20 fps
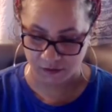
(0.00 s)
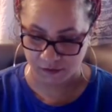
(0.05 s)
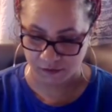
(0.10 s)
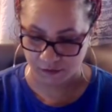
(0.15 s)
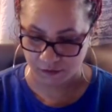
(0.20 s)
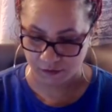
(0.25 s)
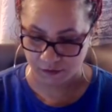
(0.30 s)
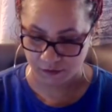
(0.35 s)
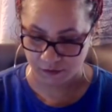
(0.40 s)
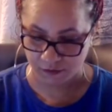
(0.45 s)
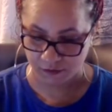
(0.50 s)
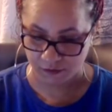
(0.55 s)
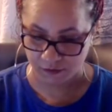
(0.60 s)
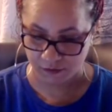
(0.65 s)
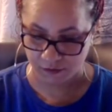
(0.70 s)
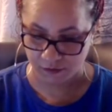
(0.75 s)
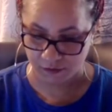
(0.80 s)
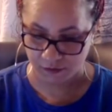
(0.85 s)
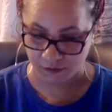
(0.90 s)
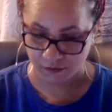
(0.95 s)

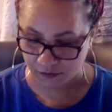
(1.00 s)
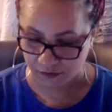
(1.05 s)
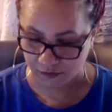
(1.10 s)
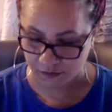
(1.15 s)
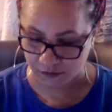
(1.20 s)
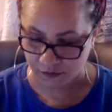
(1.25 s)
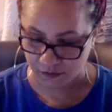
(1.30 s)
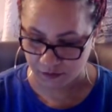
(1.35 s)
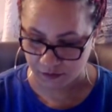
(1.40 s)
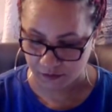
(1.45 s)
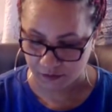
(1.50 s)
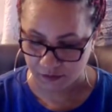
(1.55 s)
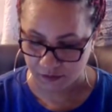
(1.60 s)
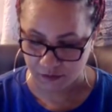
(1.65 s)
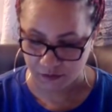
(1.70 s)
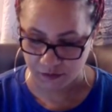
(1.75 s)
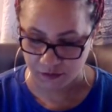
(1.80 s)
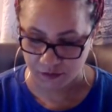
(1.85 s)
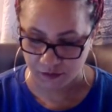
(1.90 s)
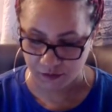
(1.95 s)

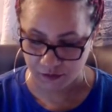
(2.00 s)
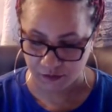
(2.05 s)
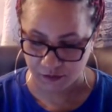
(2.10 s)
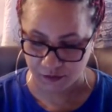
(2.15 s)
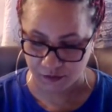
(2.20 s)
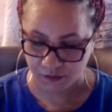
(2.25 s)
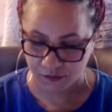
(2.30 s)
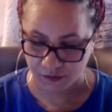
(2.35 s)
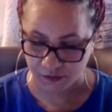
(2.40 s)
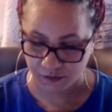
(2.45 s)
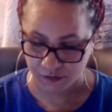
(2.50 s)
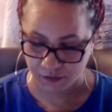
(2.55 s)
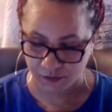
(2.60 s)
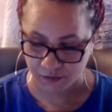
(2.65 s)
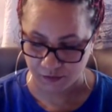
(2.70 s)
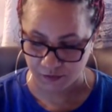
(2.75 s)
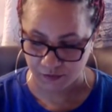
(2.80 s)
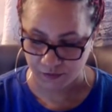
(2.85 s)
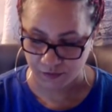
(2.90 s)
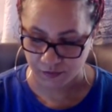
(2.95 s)

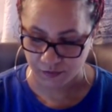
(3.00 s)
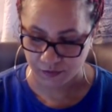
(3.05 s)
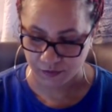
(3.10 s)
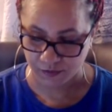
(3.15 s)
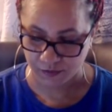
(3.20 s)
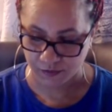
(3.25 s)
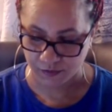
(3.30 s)
No one is speaking in this clip.